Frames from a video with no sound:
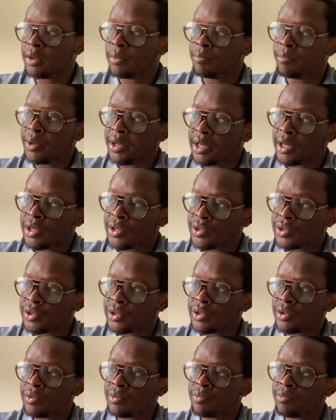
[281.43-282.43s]
because
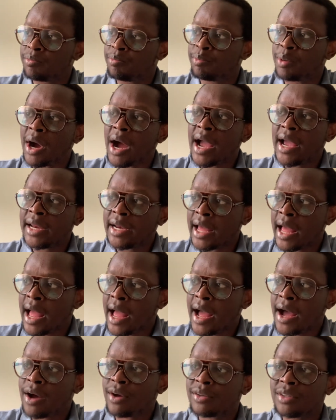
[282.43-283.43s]
buying a
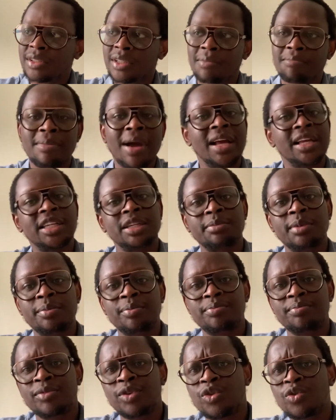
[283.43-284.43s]
house, the
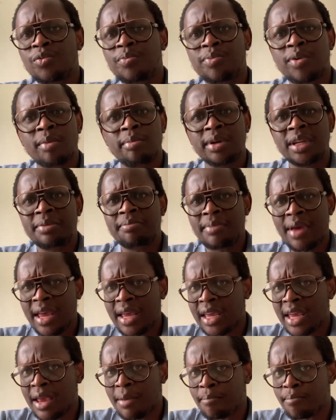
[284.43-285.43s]
maximum you'll probably
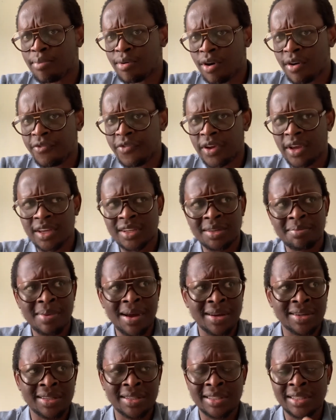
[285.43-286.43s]
make in profit is
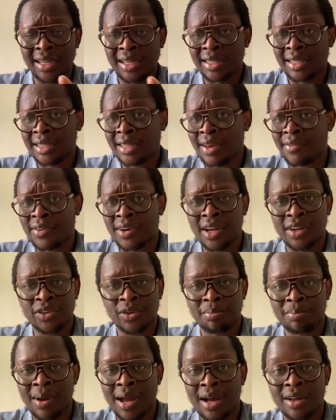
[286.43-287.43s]
about six, seven
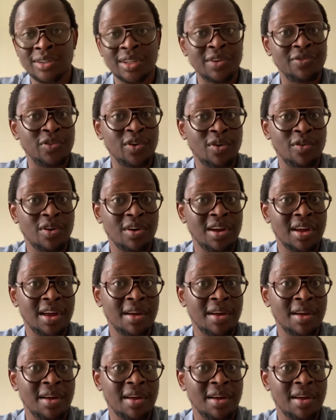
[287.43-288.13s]
hundred pounds if you're